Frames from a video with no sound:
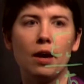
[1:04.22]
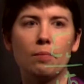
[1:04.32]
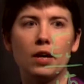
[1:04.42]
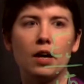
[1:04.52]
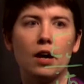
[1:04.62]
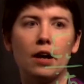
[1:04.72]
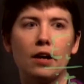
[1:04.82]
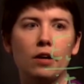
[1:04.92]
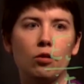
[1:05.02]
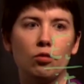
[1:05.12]
that by
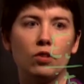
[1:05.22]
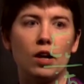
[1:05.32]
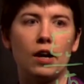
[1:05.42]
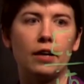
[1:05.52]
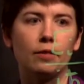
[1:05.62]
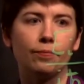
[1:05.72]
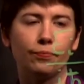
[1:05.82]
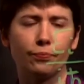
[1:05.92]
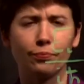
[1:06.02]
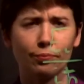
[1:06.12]
i over i.
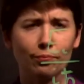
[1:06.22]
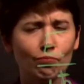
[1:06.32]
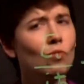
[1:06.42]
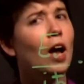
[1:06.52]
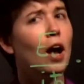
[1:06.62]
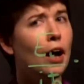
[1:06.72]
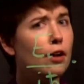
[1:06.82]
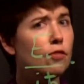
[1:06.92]
i